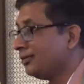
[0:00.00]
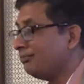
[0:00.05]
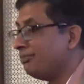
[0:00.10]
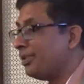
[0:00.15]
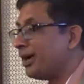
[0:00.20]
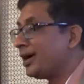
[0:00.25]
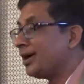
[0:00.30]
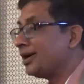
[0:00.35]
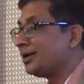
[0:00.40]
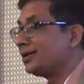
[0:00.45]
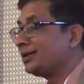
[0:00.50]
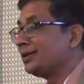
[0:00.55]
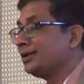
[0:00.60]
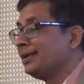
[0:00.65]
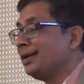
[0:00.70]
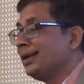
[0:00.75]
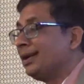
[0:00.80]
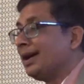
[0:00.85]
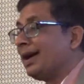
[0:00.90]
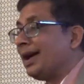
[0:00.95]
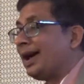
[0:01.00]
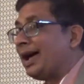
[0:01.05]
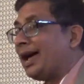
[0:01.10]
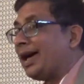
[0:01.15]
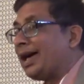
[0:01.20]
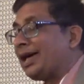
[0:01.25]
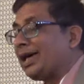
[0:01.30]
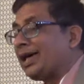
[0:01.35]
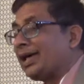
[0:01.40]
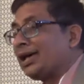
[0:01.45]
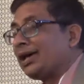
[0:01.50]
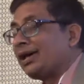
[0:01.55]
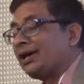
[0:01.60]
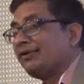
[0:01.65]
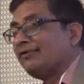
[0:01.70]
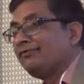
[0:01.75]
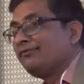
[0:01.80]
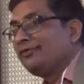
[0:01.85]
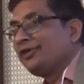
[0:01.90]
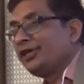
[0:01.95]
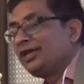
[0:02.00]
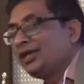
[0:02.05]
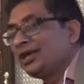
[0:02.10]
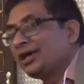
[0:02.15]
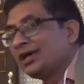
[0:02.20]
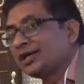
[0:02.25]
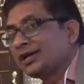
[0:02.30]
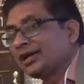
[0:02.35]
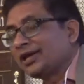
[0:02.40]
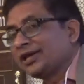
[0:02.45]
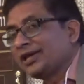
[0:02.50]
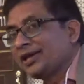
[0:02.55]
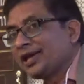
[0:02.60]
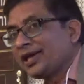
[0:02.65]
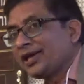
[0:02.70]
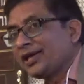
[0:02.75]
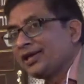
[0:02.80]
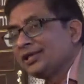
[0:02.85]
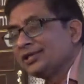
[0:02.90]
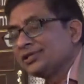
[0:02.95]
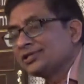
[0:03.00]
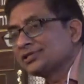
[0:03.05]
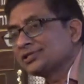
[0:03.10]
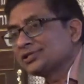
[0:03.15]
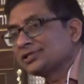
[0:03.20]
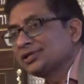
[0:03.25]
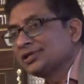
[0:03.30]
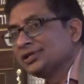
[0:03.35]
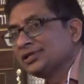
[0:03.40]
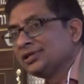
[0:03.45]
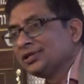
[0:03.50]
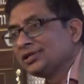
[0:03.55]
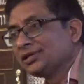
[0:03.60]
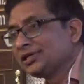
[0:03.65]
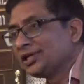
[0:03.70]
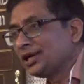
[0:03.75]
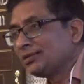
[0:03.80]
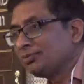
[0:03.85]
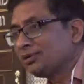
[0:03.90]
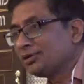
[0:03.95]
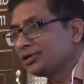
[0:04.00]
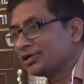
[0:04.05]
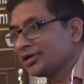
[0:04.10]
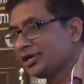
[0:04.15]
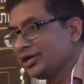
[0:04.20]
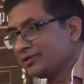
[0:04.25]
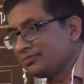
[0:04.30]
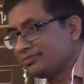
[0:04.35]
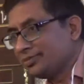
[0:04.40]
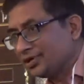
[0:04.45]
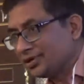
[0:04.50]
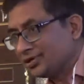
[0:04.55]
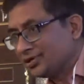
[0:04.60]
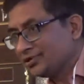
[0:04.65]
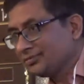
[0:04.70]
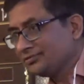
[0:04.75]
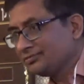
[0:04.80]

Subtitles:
But we are against double treatment.